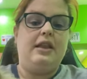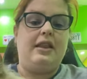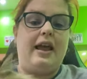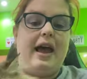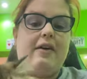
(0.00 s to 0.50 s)

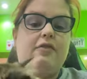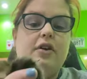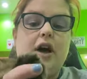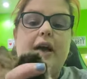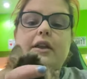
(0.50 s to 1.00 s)
They have,
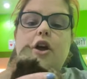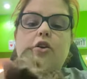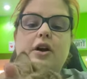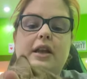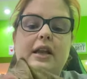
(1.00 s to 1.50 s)
I know,
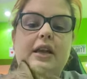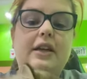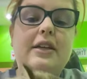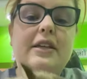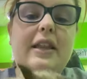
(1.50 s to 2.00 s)
honey.
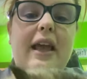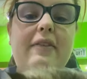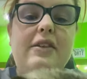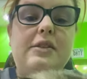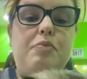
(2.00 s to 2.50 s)
They
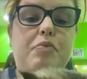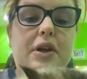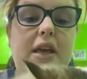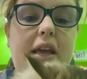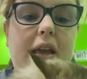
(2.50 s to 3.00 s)
have these
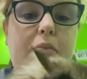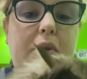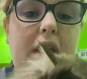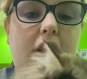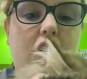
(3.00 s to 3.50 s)
big,
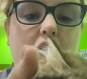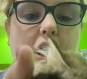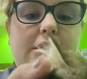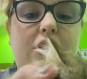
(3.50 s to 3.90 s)
big claws.